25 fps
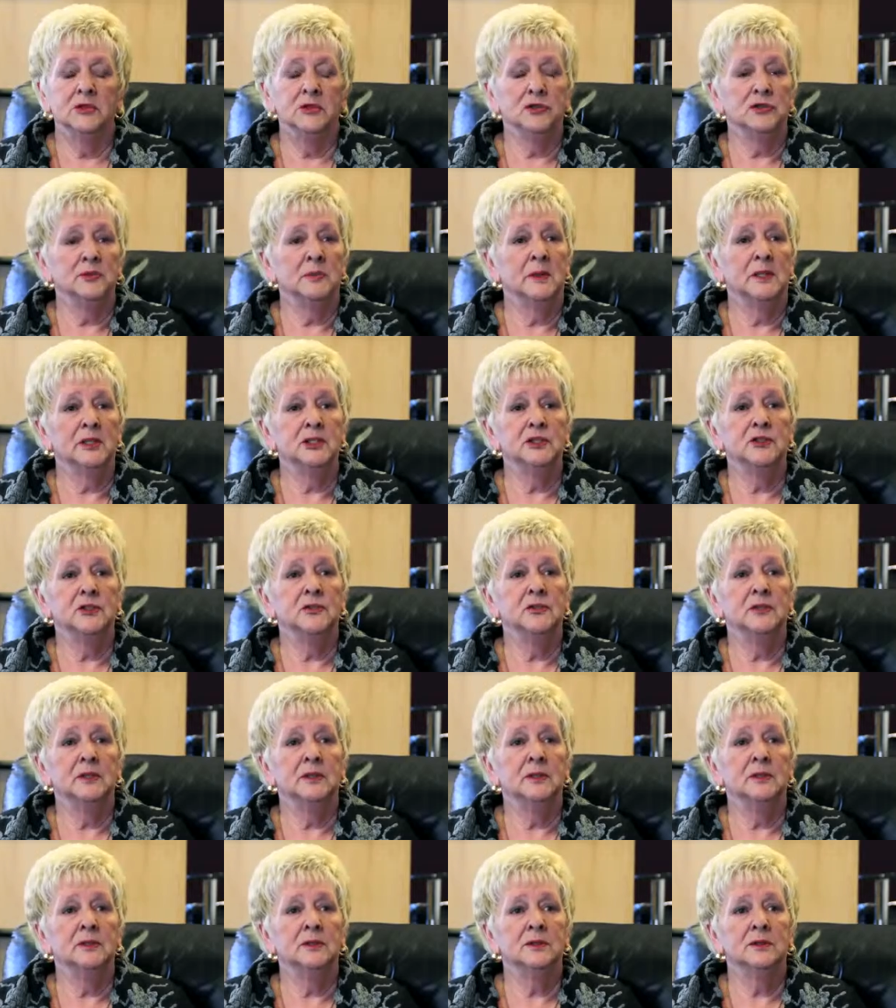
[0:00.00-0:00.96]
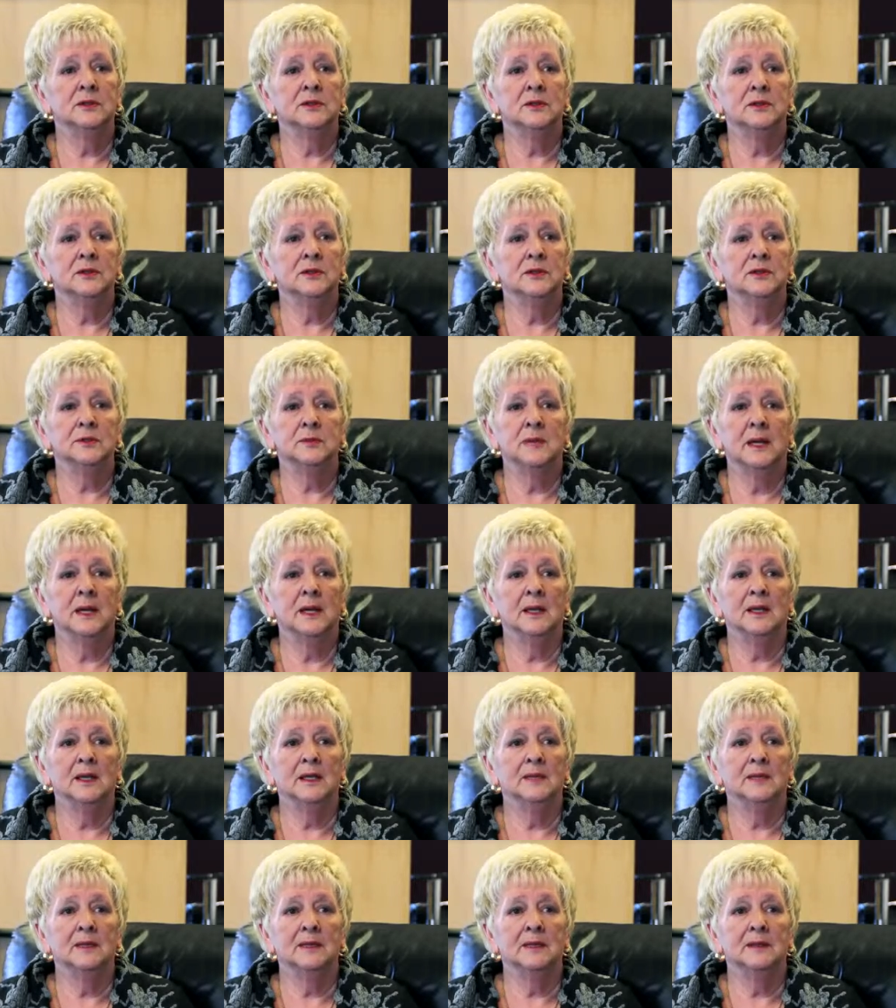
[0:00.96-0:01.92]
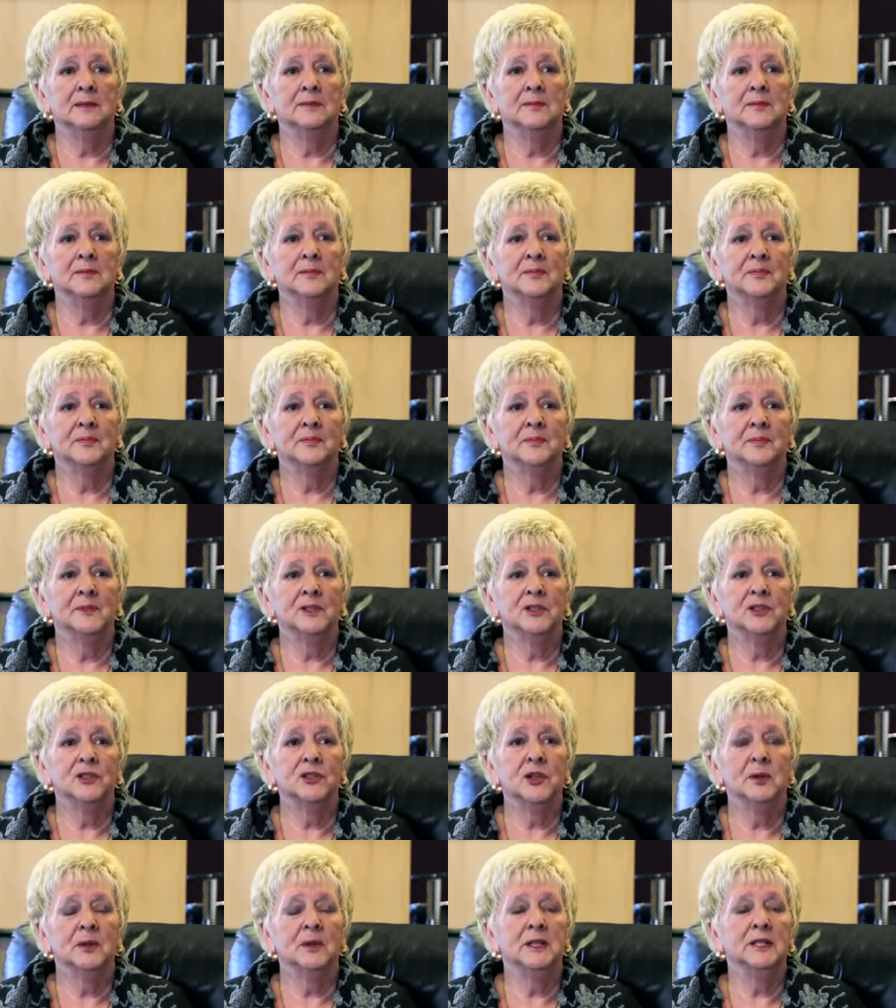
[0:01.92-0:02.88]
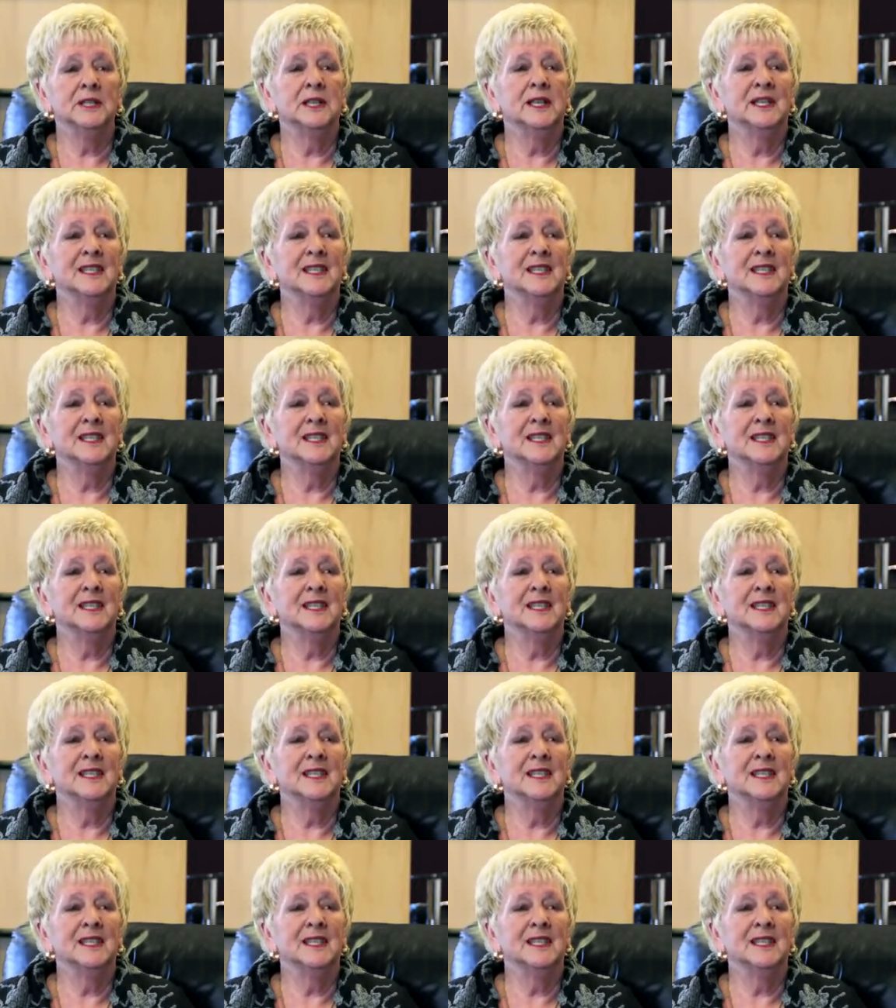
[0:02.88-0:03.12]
It just makes you feel good smiling and showing